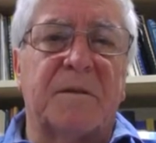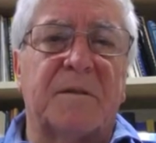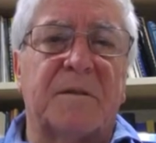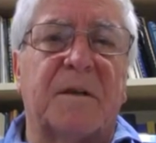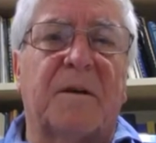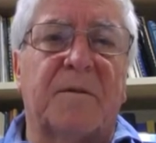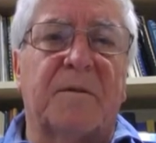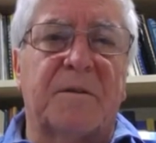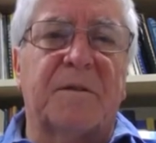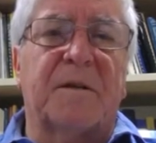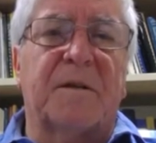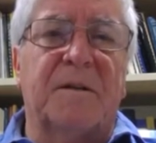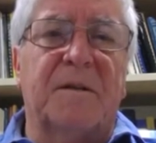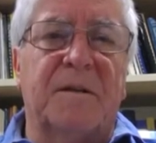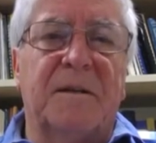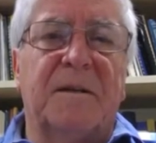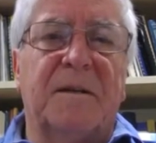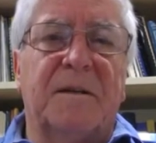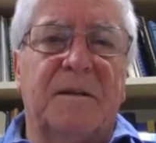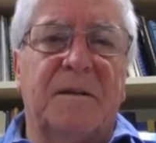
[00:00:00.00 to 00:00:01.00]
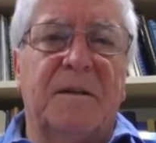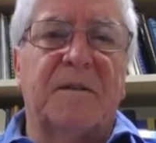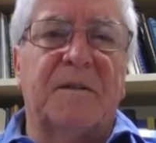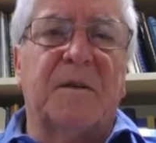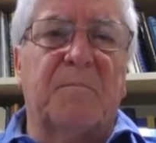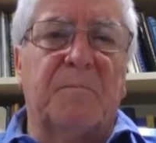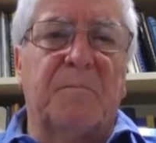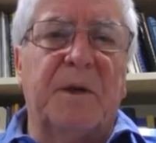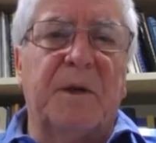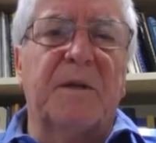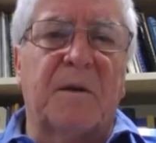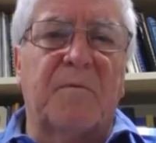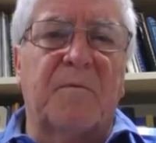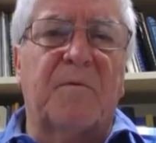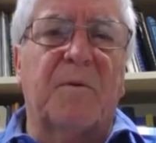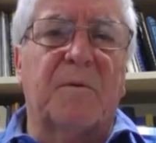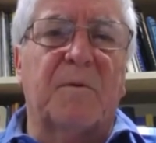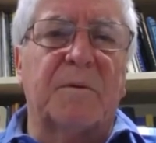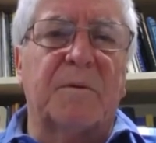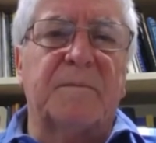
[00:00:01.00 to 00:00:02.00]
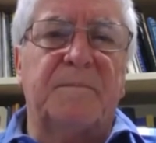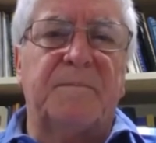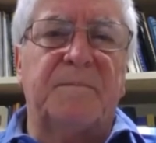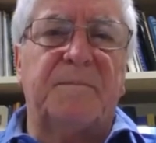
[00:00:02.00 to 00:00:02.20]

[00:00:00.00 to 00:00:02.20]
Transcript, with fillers: So it's a it's a big step forward.